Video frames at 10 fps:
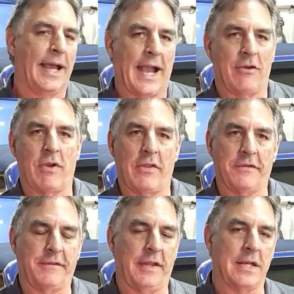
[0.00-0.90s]
I'd rather
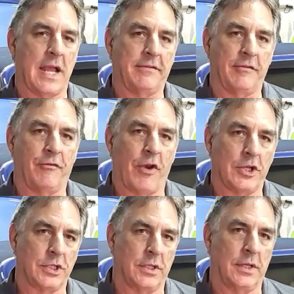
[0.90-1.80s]
see it nice and
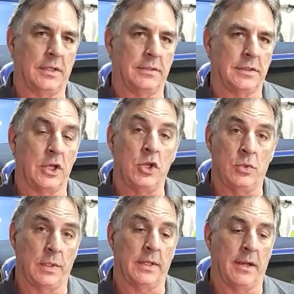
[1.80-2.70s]
fresh and
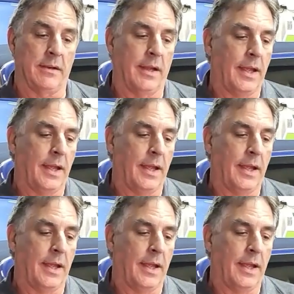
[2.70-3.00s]
new in there.